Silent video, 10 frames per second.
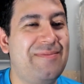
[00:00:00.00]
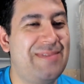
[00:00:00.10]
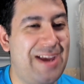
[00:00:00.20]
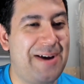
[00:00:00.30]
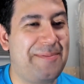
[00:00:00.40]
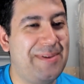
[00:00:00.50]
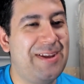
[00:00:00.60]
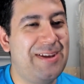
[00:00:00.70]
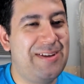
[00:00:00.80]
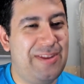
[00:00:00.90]
Yeah,
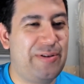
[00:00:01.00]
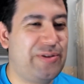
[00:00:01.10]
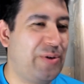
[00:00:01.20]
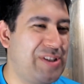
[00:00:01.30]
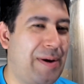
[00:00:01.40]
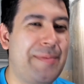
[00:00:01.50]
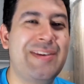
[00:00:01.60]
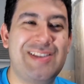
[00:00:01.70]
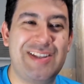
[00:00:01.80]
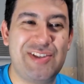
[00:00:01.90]
they're towards the bottom of
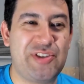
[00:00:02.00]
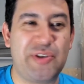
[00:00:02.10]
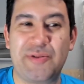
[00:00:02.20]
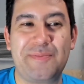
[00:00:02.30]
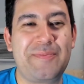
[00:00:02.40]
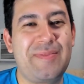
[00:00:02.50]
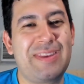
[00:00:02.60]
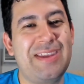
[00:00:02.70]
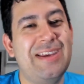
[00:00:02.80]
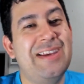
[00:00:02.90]
this list too.
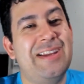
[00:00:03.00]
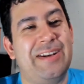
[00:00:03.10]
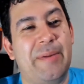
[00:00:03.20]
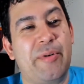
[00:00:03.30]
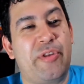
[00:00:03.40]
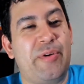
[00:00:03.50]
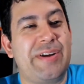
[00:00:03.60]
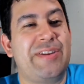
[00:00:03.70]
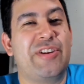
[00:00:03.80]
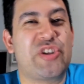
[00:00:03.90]
Number
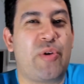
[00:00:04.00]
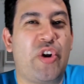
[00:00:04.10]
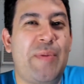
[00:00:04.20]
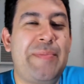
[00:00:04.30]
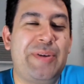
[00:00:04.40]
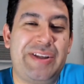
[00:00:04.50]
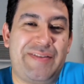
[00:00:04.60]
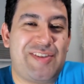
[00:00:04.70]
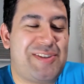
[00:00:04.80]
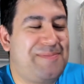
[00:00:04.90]
three, the Toronto Maple
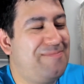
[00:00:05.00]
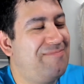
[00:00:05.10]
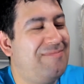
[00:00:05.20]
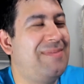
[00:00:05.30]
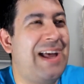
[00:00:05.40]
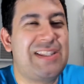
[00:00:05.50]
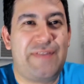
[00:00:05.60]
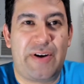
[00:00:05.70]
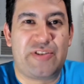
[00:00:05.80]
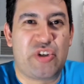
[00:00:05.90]
Leafs. That's
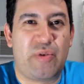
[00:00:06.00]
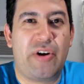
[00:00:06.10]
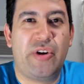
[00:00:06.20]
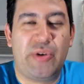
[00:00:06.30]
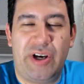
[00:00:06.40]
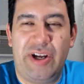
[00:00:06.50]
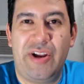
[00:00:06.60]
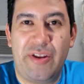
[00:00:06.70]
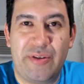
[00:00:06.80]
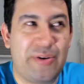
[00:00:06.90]
fair. Toronto,
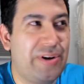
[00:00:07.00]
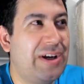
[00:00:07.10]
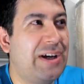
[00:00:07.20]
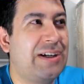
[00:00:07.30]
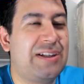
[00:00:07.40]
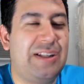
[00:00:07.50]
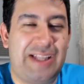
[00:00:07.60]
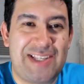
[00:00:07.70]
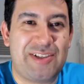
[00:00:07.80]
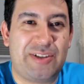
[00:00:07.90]
another
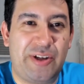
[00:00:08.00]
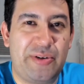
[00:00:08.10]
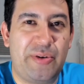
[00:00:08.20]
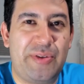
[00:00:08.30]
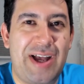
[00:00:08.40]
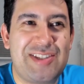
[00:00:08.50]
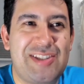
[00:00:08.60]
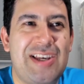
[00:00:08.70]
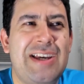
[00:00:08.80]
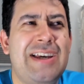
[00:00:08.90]
classic logo
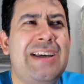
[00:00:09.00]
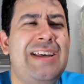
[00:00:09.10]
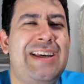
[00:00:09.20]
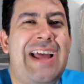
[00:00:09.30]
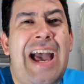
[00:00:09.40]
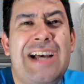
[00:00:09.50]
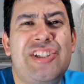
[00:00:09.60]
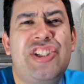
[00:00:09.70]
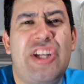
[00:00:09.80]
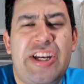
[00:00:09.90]
that's, it
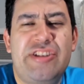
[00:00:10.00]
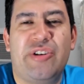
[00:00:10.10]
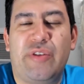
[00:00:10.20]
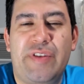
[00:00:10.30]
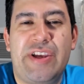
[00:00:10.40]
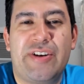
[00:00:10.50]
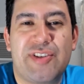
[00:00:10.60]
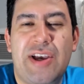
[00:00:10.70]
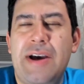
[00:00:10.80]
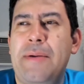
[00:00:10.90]
has changed over the
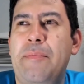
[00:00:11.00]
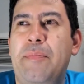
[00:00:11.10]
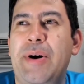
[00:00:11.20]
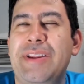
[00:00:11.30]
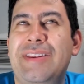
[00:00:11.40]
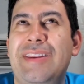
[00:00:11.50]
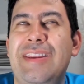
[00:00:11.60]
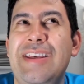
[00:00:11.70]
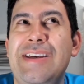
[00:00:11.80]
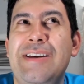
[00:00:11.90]
years, but
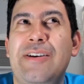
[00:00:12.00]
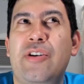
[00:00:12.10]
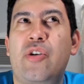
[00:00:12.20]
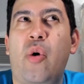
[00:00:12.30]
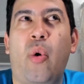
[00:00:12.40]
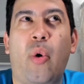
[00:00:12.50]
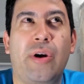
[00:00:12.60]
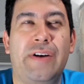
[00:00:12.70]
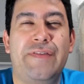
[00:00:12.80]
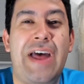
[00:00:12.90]
the core
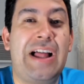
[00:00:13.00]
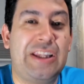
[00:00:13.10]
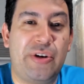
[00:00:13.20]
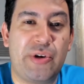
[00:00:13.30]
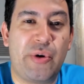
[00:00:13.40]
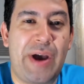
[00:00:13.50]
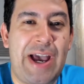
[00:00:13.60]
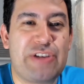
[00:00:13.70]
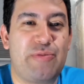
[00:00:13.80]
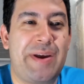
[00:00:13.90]
of that logo
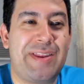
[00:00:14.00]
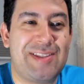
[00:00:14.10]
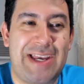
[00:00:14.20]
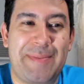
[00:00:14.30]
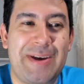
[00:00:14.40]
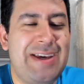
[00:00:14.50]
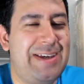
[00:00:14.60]
has remained the same.